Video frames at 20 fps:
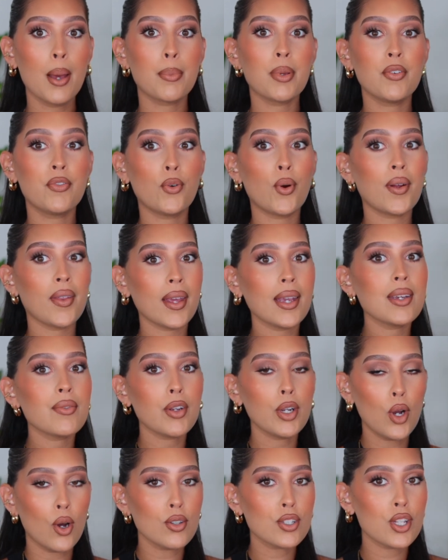before they
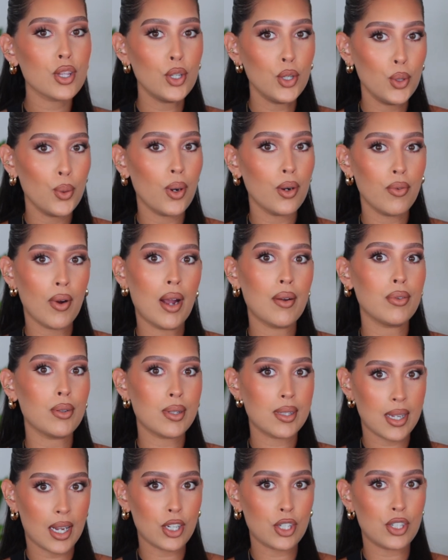even go to the new arrival
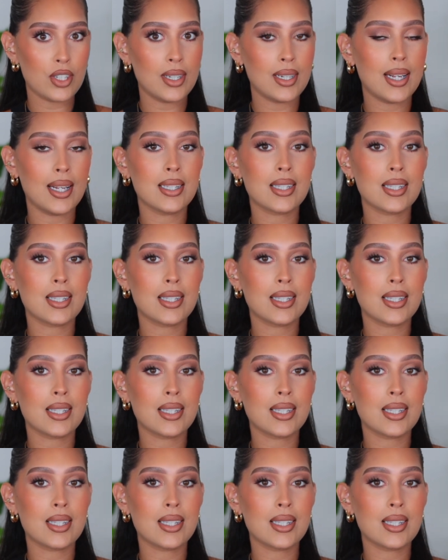section.